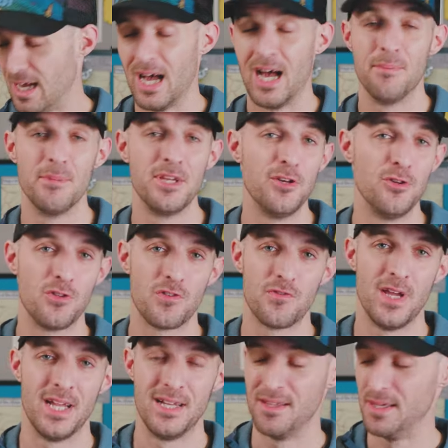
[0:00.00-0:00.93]
I'm a huge
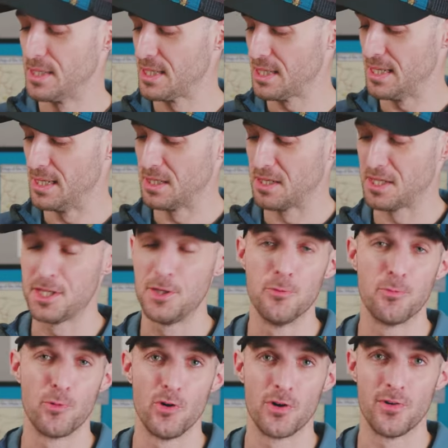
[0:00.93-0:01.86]
fan of this. It's
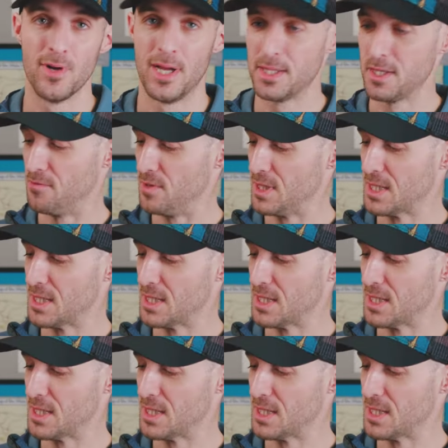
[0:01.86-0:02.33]
super aggressive.